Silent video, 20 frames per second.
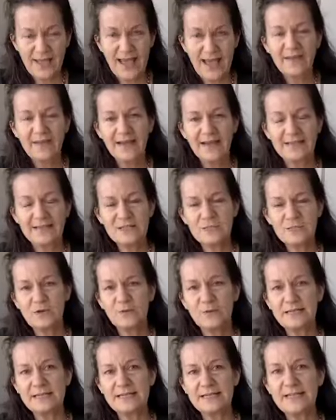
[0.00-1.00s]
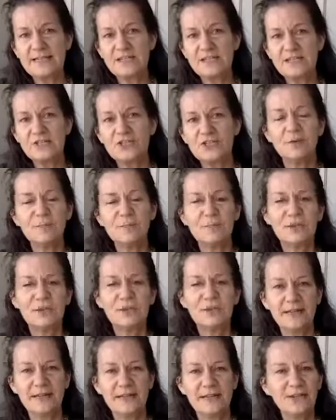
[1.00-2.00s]
and that is we teach the
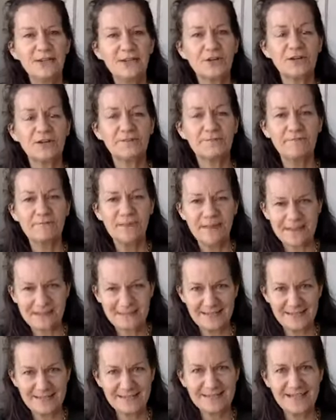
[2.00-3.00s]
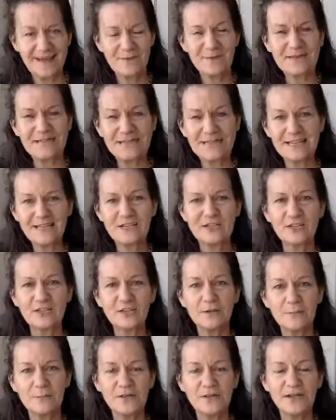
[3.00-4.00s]
community, they're called Fix-Its, and we teach the
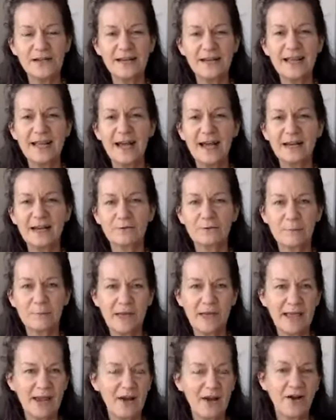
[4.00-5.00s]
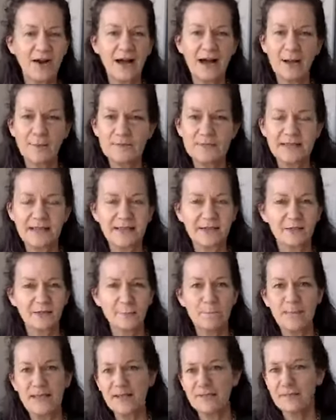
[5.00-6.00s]
community how to repair,
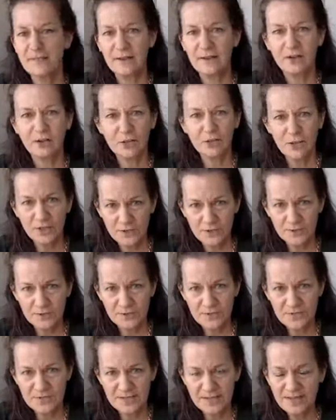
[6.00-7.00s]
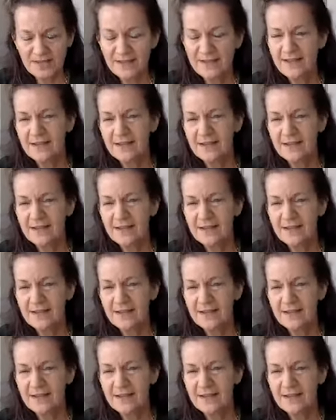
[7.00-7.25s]
upcycle, mend their clothes